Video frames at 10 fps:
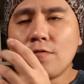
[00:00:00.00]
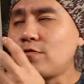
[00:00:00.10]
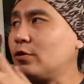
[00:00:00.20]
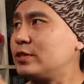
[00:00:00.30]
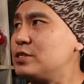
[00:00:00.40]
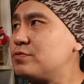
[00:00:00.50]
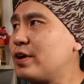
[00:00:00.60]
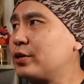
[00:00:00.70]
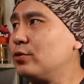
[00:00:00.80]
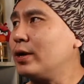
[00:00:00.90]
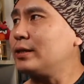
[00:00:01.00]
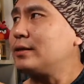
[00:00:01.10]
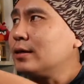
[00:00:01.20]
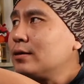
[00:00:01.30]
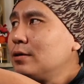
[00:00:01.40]
For this
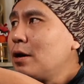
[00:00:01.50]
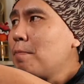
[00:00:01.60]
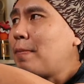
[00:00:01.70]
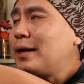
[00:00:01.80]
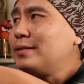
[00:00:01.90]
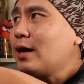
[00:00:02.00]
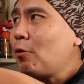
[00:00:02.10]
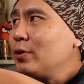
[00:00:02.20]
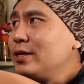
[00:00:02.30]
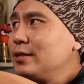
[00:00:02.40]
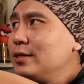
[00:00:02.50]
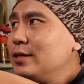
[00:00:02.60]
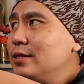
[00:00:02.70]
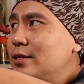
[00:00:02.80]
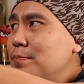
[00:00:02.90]
regulator, by dialing
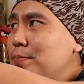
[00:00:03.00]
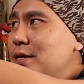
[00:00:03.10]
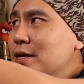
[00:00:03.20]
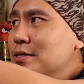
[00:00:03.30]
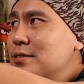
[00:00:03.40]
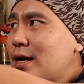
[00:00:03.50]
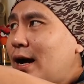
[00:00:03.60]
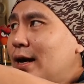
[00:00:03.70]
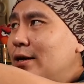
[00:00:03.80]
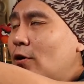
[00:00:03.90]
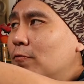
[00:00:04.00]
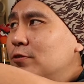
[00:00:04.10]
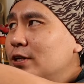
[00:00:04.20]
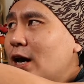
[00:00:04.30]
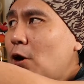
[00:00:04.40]
in the PSI of
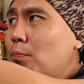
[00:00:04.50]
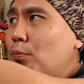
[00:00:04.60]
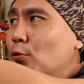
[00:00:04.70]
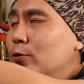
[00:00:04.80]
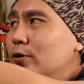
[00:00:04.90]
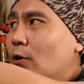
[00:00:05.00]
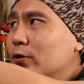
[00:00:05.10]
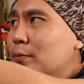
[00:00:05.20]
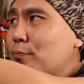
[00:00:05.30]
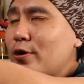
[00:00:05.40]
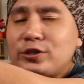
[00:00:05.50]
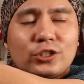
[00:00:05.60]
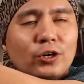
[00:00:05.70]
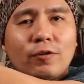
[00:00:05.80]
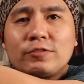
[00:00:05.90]
the output or the
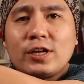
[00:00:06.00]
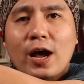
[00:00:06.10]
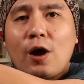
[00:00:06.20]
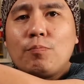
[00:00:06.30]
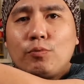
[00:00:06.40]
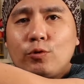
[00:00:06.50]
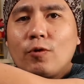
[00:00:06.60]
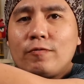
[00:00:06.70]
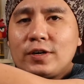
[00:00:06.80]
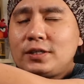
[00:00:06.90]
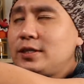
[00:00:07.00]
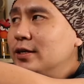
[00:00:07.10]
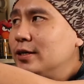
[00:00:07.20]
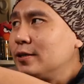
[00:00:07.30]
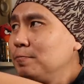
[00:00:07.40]
pressure of the output over
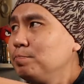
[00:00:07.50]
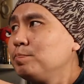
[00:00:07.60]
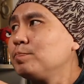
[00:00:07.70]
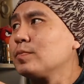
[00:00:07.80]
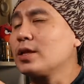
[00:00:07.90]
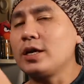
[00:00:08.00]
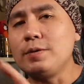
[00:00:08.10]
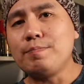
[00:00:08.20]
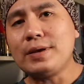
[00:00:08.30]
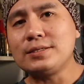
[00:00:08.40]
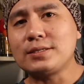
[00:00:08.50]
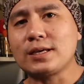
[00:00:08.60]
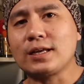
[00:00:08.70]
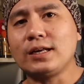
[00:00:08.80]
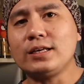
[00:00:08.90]
here, it
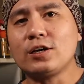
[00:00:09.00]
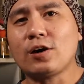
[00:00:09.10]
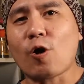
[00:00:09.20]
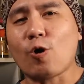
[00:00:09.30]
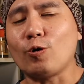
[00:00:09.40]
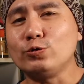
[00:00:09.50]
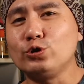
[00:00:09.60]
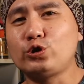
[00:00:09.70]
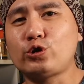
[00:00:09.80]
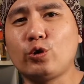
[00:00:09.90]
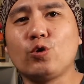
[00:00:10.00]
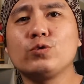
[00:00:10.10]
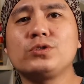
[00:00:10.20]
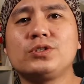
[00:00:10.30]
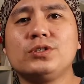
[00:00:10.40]
basically
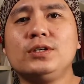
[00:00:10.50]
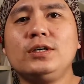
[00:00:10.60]
controls